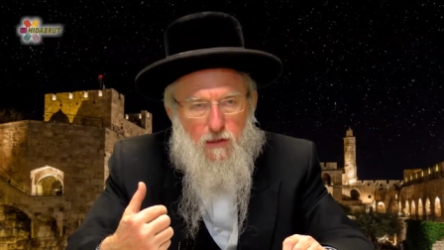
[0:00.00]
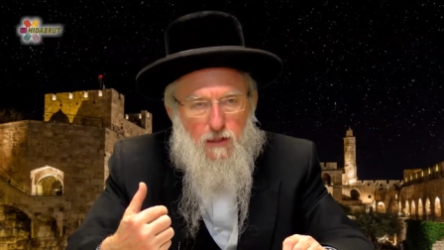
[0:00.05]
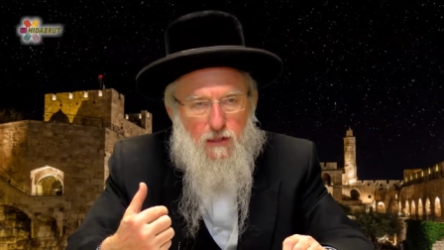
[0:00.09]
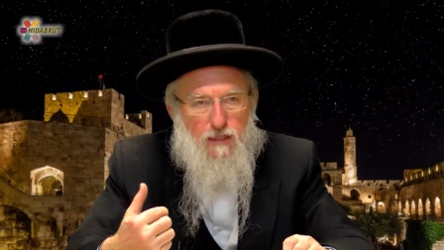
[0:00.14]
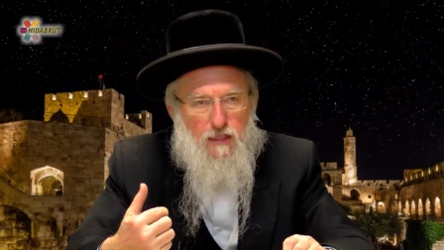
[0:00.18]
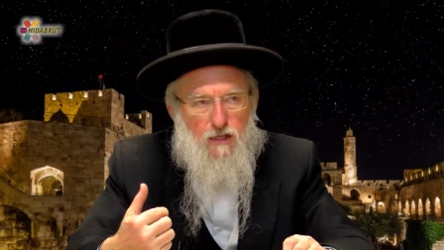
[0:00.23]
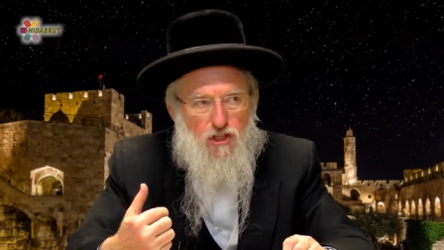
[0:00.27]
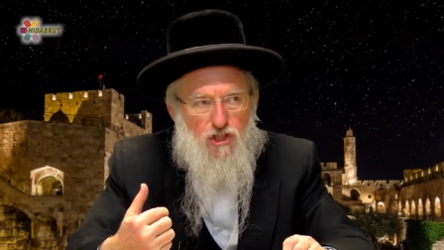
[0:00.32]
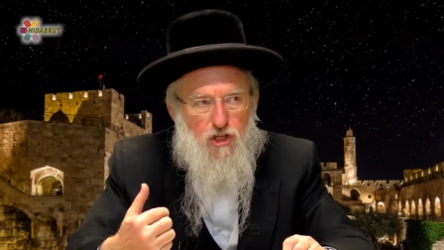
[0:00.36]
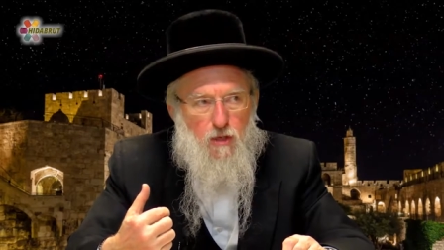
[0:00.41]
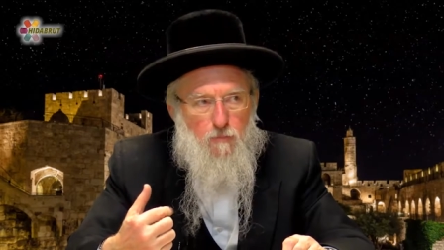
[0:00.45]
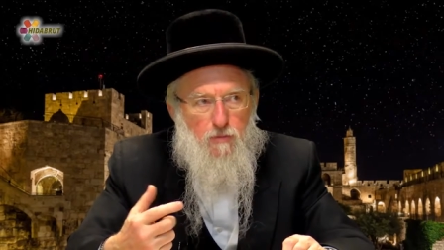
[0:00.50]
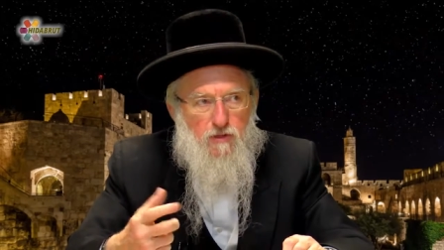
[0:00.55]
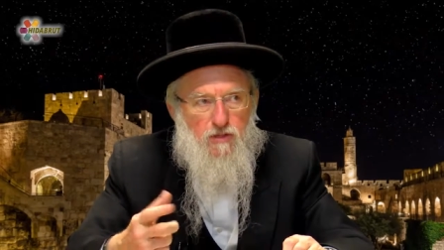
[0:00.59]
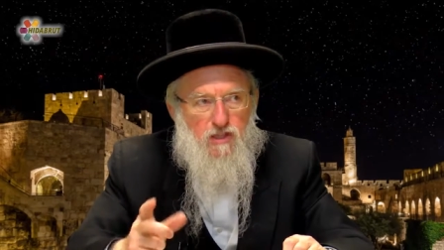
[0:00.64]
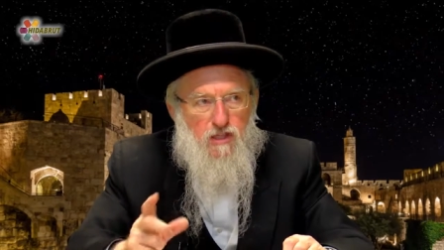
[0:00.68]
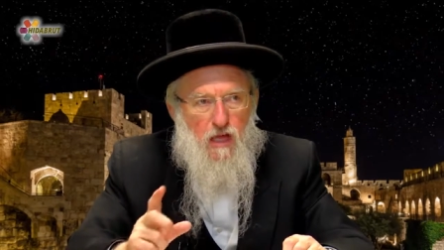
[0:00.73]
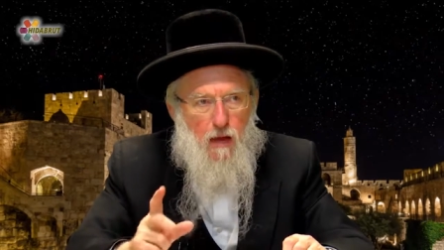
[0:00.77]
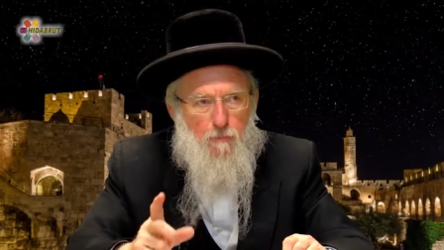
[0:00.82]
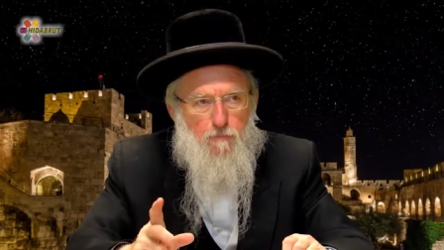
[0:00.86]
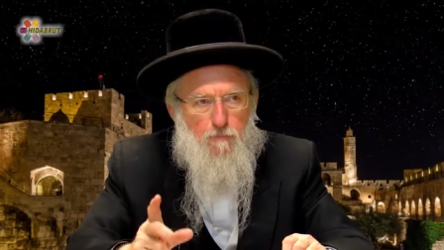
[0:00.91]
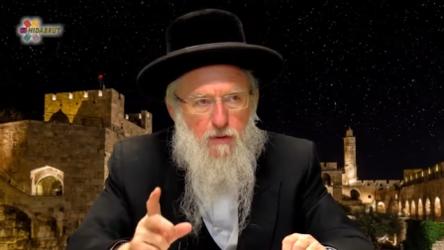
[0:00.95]
leadership
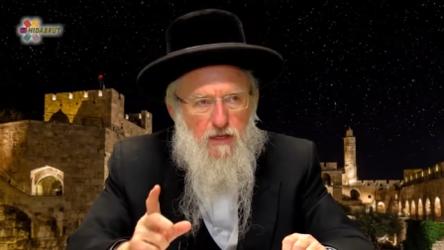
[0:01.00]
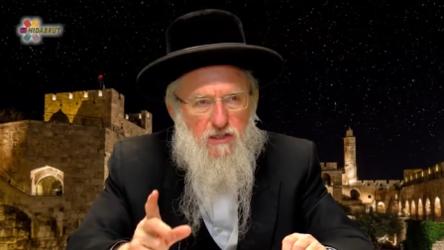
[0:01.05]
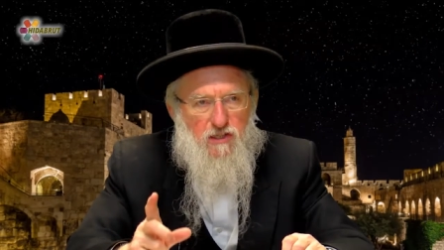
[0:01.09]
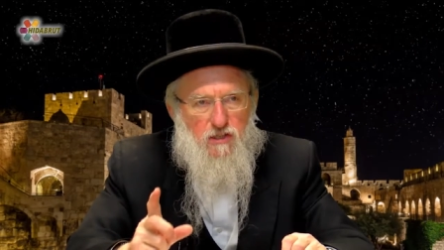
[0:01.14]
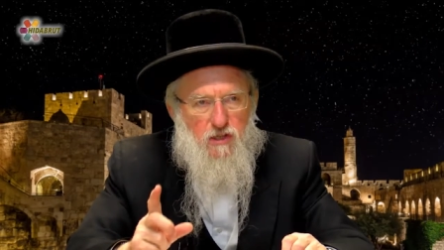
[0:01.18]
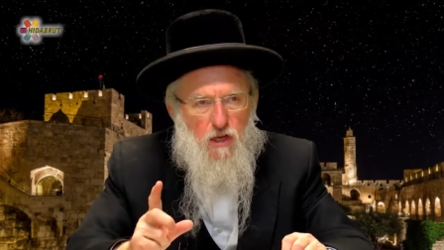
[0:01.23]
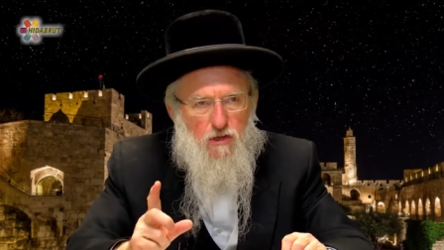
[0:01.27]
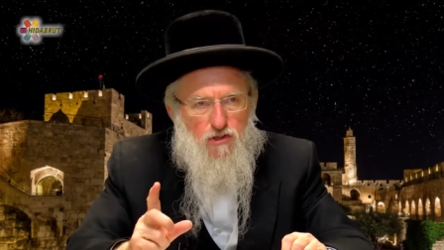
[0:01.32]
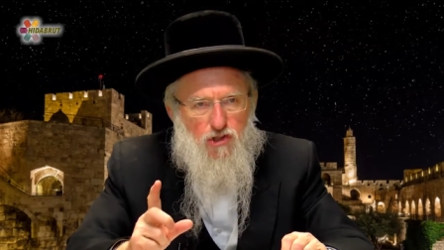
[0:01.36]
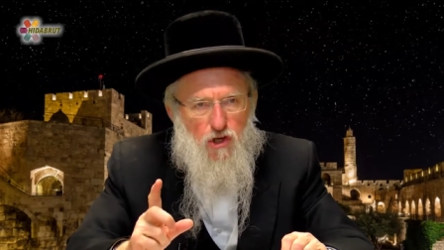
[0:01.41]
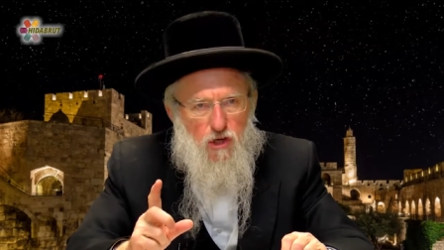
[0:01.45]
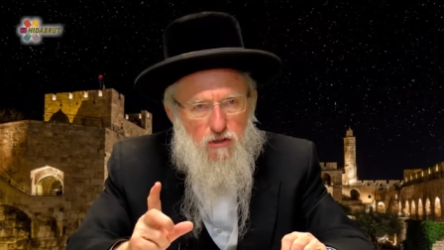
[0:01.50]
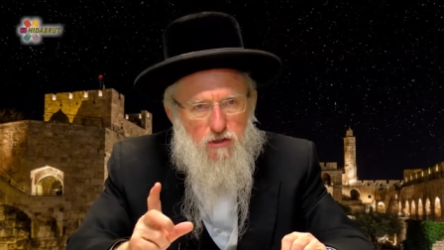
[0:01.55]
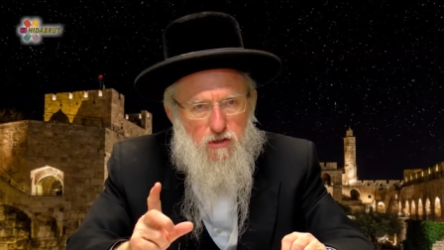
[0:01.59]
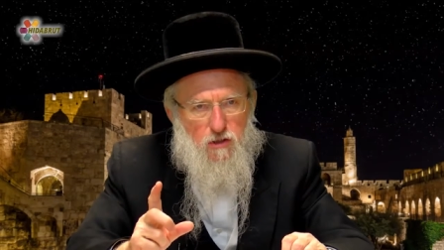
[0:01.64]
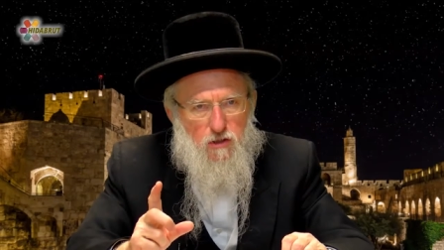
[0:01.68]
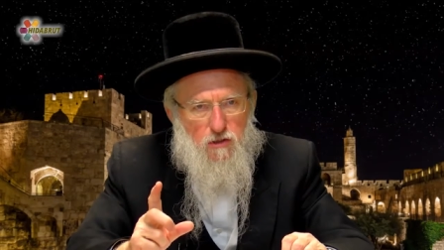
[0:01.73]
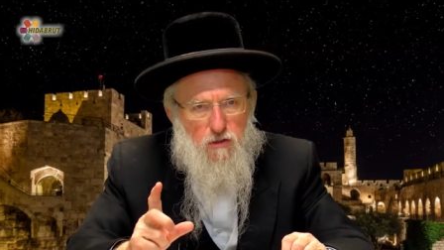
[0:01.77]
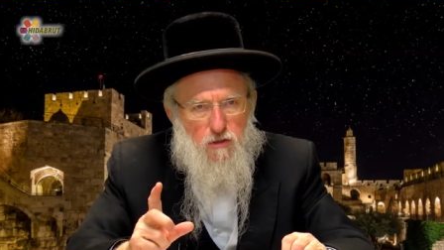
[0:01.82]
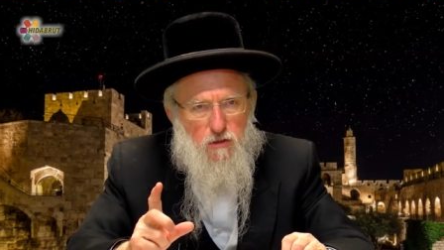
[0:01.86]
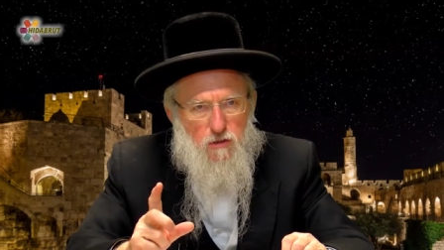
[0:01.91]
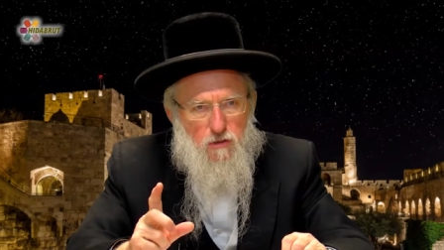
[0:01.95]
is not based on
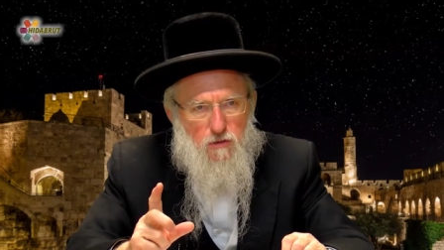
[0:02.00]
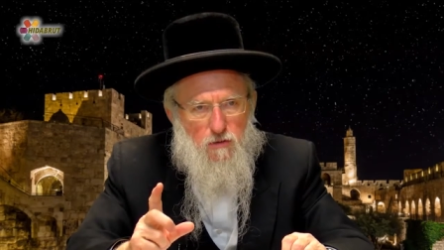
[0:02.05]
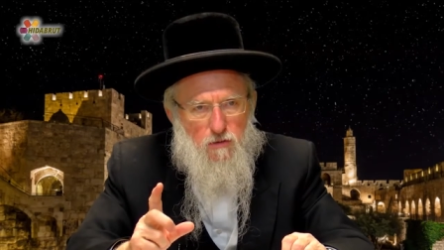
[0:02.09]
justice.